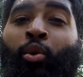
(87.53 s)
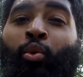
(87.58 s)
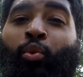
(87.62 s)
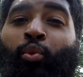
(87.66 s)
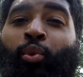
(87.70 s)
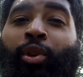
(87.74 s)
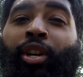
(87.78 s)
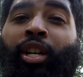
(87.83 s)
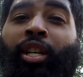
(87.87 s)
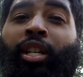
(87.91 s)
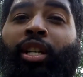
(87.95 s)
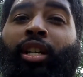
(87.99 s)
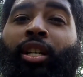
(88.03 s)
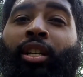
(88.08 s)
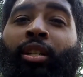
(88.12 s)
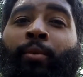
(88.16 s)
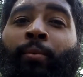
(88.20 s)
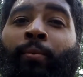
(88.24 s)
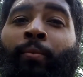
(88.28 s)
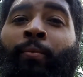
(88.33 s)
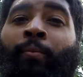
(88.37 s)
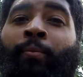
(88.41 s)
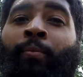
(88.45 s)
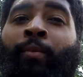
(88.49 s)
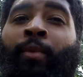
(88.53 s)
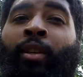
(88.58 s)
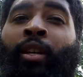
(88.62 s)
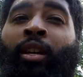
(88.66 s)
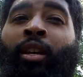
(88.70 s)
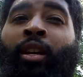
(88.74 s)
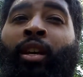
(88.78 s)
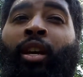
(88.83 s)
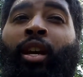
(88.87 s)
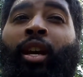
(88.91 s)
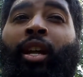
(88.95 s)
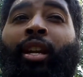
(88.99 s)
really
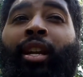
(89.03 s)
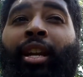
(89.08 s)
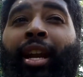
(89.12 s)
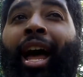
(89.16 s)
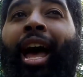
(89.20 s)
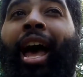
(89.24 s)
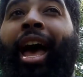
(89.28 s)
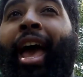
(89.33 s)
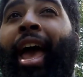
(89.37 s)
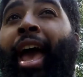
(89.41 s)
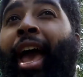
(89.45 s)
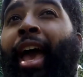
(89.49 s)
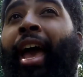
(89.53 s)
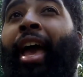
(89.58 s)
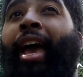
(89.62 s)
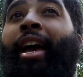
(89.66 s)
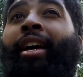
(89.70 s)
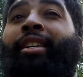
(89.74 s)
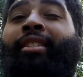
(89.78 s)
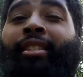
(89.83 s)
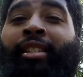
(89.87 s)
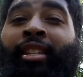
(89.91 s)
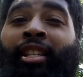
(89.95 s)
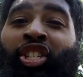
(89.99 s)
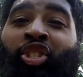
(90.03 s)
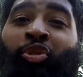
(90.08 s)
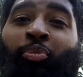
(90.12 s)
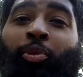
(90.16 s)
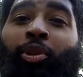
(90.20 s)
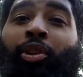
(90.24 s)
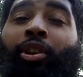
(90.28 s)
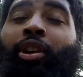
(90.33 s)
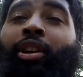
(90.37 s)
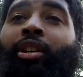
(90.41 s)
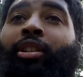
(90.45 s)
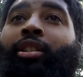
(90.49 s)
not as
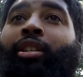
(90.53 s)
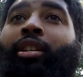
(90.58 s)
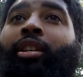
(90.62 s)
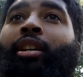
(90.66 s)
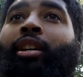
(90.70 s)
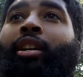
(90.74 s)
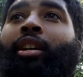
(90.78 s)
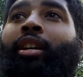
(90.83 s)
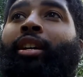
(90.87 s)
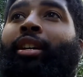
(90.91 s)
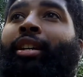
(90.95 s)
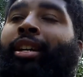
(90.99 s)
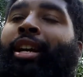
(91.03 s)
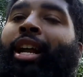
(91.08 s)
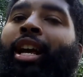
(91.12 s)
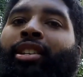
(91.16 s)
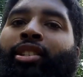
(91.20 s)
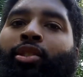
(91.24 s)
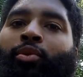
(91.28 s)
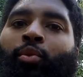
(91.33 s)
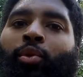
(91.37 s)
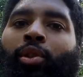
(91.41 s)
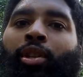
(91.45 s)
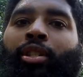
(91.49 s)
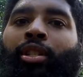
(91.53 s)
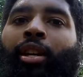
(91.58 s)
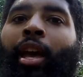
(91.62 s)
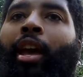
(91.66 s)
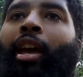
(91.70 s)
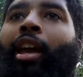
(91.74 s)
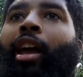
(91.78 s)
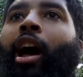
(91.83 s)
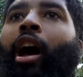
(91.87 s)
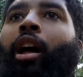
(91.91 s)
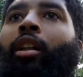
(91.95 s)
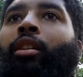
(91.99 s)
experienced in hunting, and I just want to take
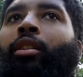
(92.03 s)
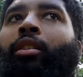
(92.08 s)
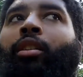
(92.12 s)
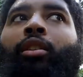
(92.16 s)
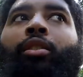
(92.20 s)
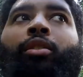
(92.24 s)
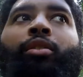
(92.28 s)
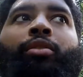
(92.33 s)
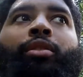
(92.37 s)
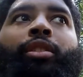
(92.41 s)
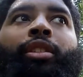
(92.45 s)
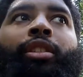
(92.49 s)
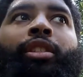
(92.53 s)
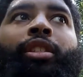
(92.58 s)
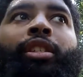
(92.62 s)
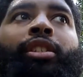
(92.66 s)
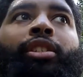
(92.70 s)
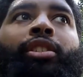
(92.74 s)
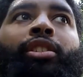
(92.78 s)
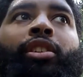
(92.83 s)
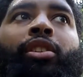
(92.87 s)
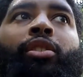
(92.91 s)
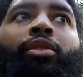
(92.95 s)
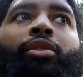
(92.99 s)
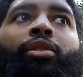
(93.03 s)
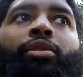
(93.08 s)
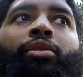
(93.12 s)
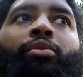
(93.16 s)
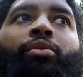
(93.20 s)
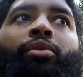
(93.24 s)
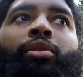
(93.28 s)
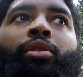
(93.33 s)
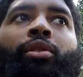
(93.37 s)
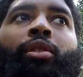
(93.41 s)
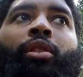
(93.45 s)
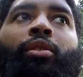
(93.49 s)
y'all along and just show you,
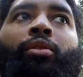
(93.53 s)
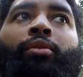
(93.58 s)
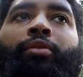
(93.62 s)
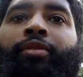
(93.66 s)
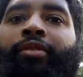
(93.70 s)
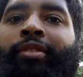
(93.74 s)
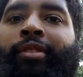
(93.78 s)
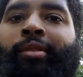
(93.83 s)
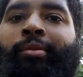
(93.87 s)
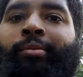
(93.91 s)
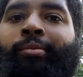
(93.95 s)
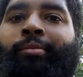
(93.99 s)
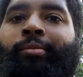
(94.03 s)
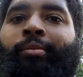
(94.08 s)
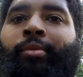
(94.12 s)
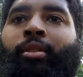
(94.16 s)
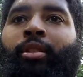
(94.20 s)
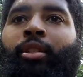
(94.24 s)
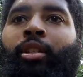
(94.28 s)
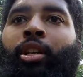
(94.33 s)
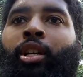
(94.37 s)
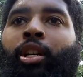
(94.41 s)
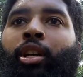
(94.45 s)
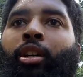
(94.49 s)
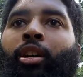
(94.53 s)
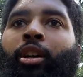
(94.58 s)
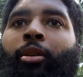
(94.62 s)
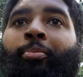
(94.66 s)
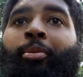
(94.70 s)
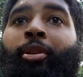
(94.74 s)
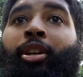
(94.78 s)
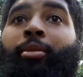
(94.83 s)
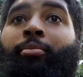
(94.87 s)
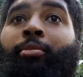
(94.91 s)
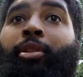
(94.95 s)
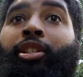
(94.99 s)
you know, from
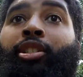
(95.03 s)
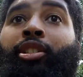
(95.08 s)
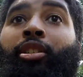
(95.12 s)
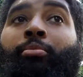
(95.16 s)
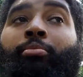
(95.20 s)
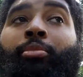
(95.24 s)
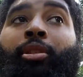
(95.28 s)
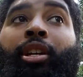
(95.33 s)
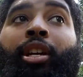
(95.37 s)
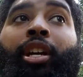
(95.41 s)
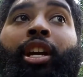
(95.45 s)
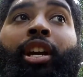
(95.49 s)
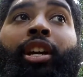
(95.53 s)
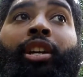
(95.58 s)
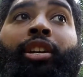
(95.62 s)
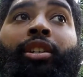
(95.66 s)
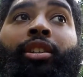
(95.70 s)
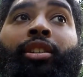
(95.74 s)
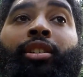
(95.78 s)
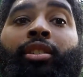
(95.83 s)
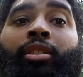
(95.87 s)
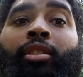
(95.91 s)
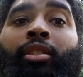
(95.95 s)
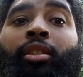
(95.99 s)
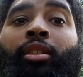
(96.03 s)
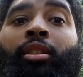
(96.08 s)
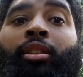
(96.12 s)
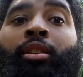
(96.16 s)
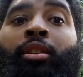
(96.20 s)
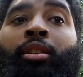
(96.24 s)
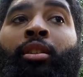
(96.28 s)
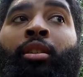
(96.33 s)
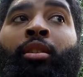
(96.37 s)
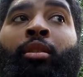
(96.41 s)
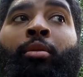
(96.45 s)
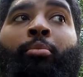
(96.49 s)
pretty much a beginner's
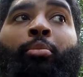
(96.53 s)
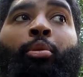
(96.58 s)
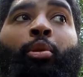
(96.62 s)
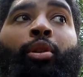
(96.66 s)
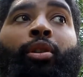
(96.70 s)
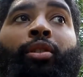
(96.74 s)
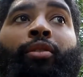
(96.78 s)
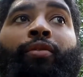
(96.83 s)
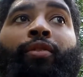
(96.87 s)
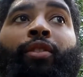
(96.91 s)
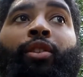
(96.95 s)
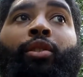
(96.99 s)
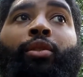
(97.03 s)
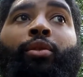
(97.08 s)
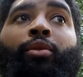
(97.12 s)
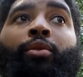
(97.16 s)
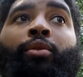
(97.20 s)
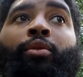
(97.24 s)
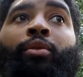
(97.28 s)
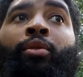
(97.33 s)
point of view.